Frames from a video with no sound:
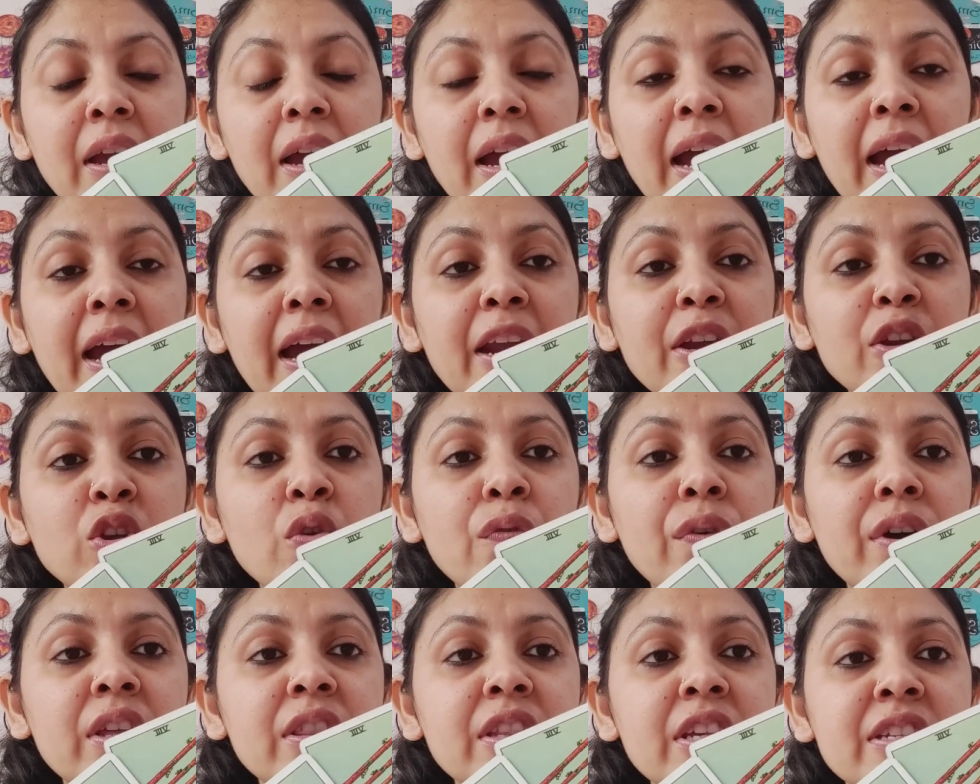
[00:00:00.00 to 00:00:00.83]
and you
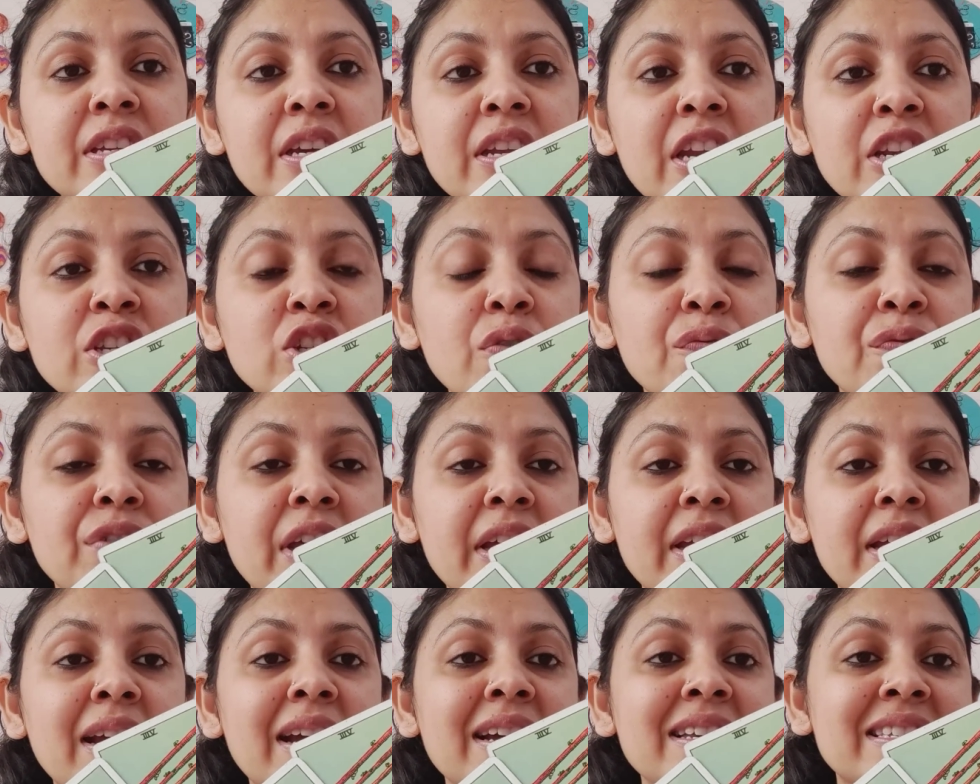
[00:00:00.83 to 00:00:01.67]
were in this energy of
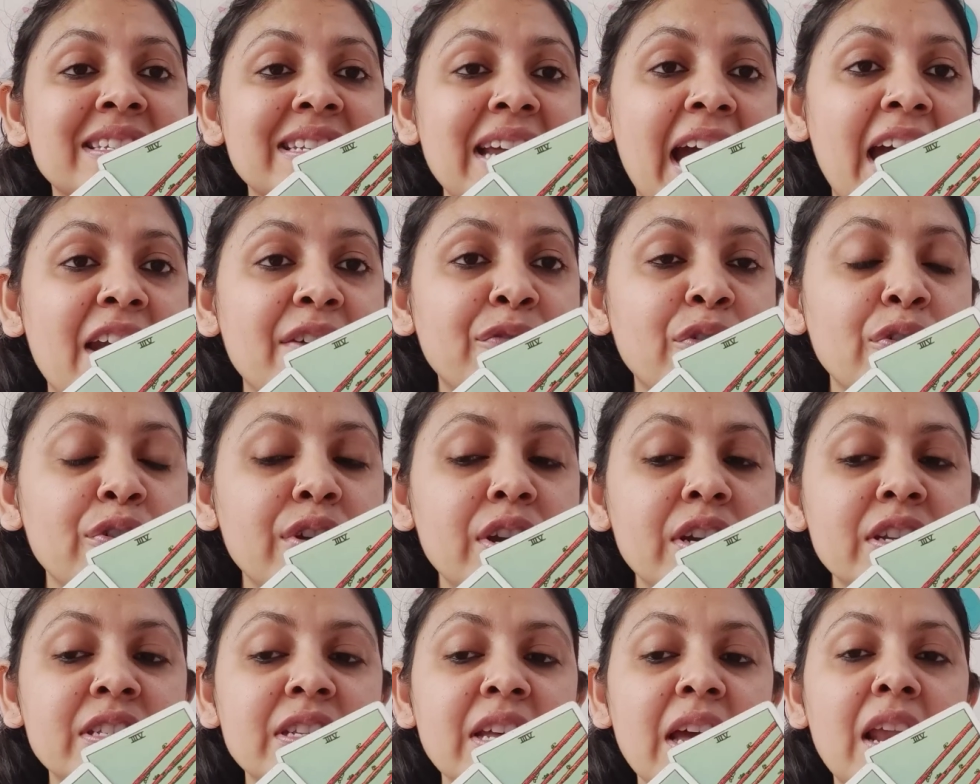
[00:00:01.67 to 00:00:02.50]
taking a stand for
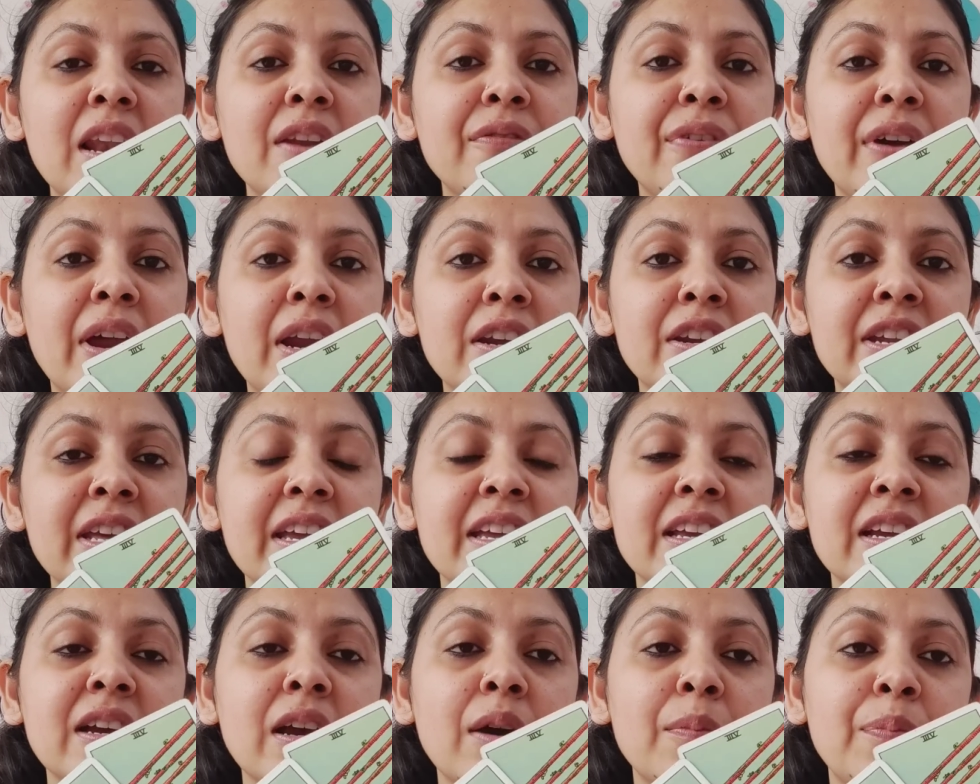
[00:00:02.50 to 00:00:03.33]
yourself and
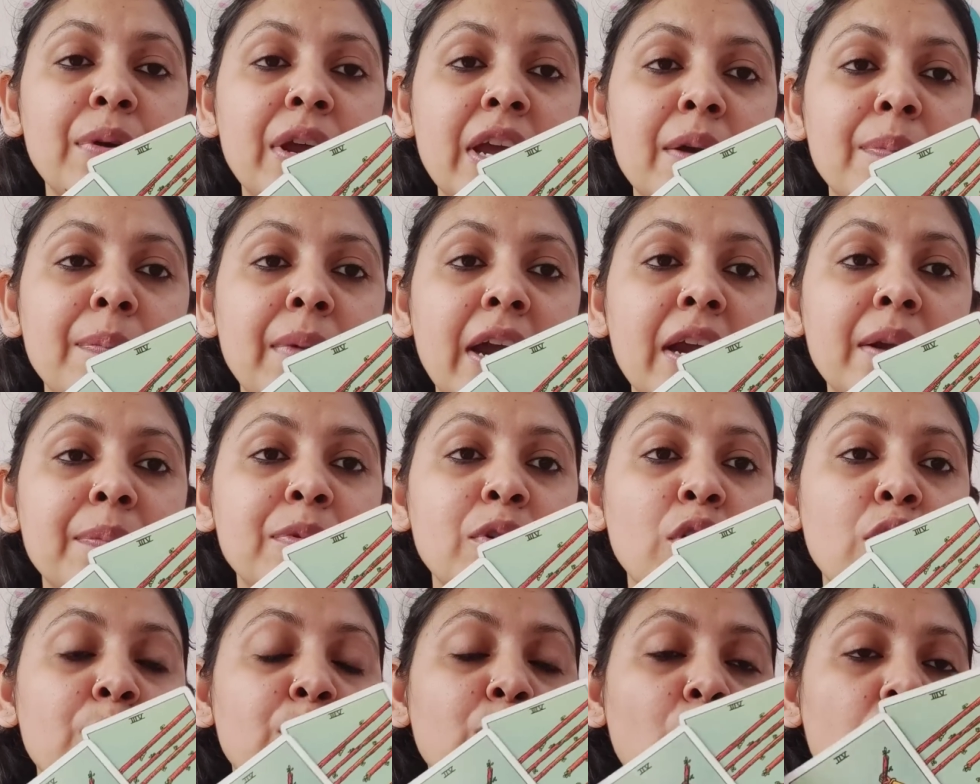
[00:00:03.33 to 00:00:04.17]
taking a break might be,
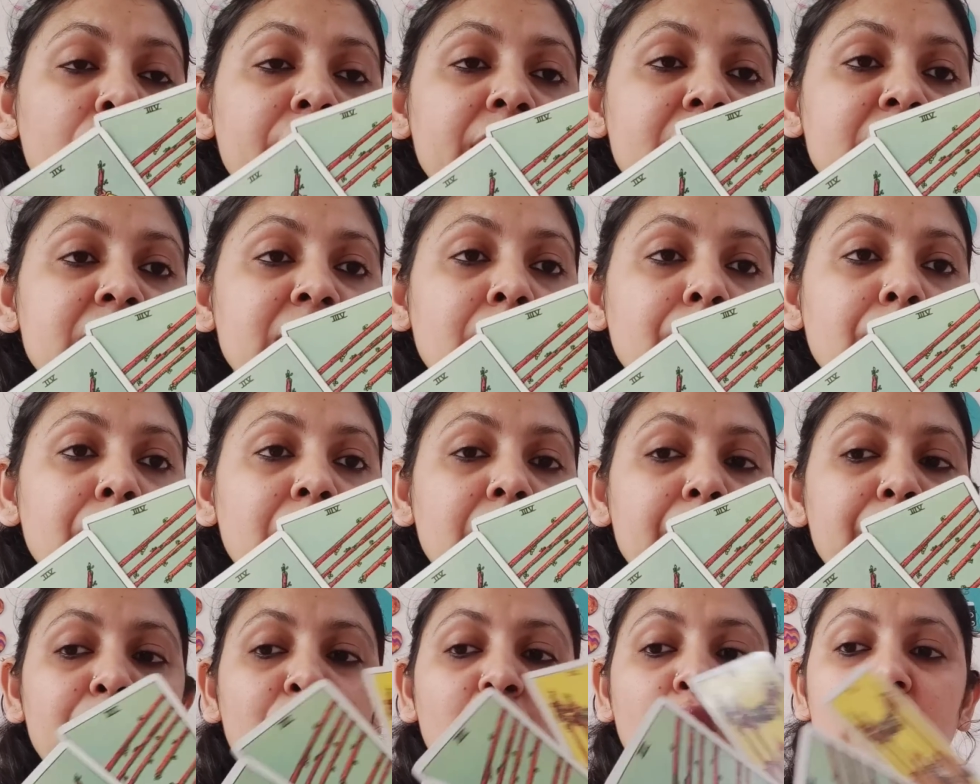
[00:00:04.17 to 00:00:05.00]
or blocking
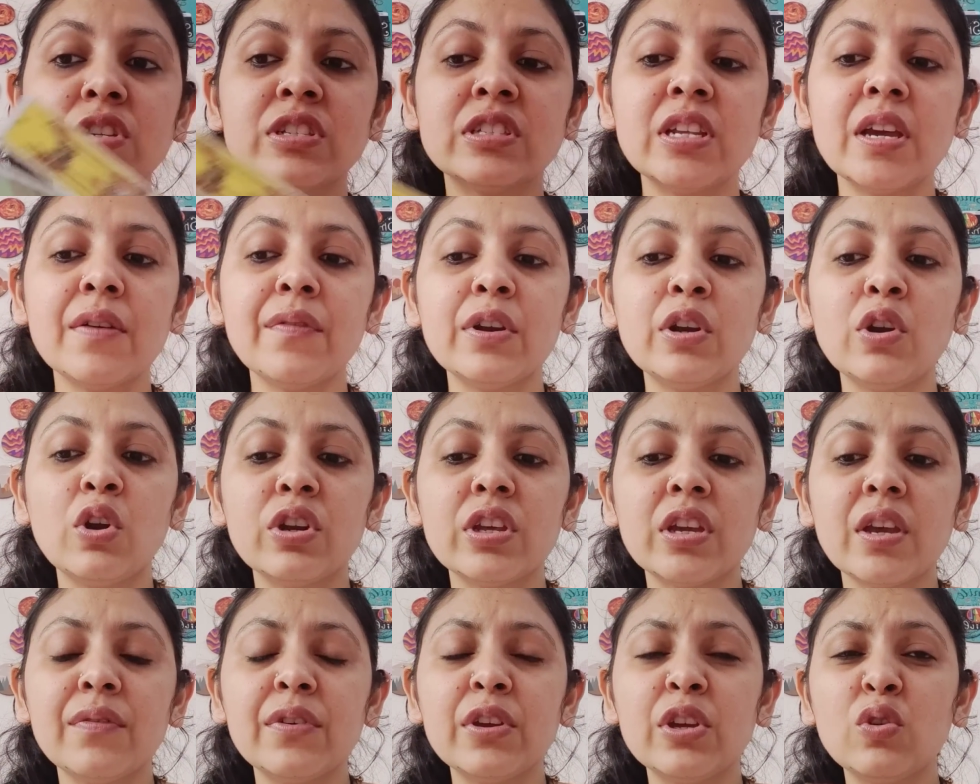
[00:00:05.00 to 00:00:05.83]
somebody because they were
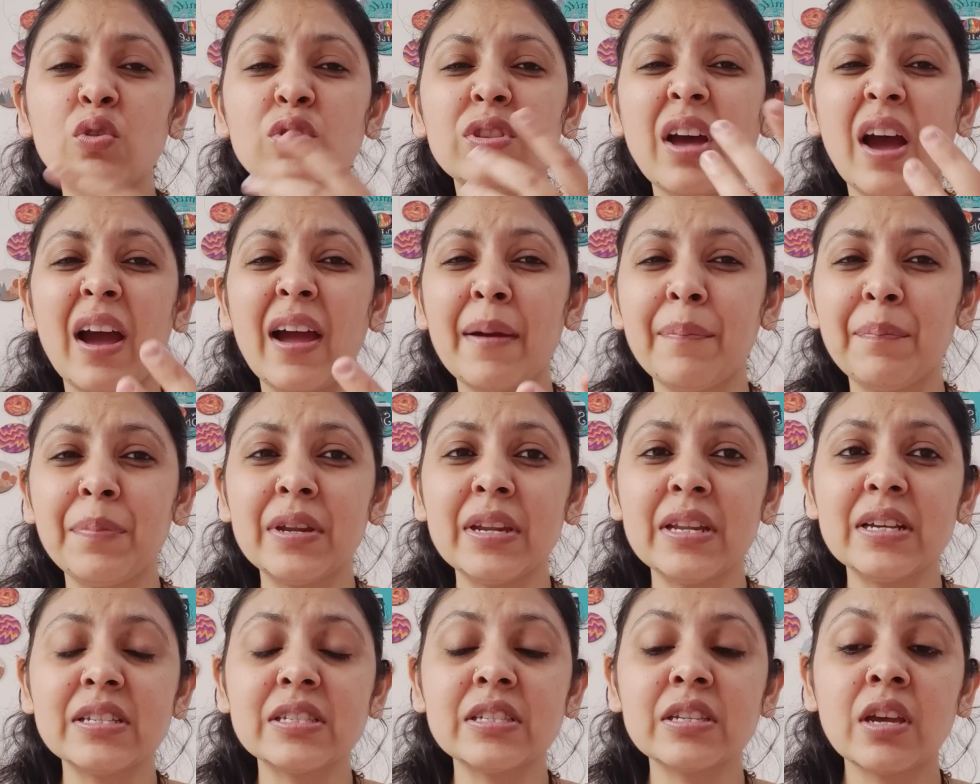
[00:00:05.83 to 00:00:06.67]
not giving you the
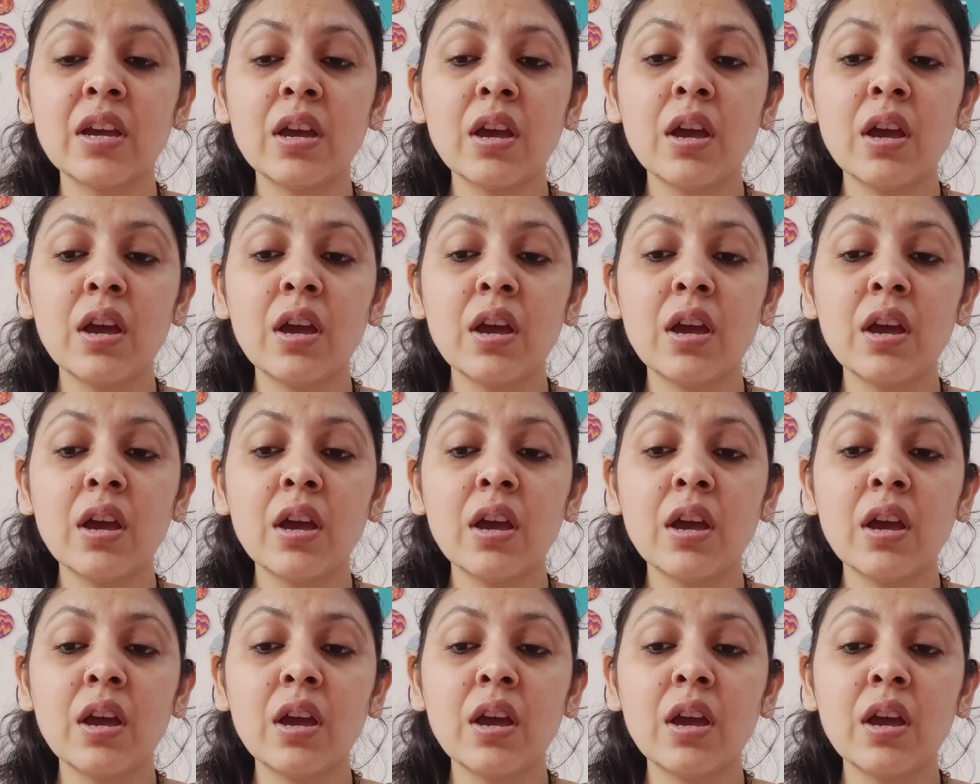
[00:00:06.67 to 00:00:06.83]
happiness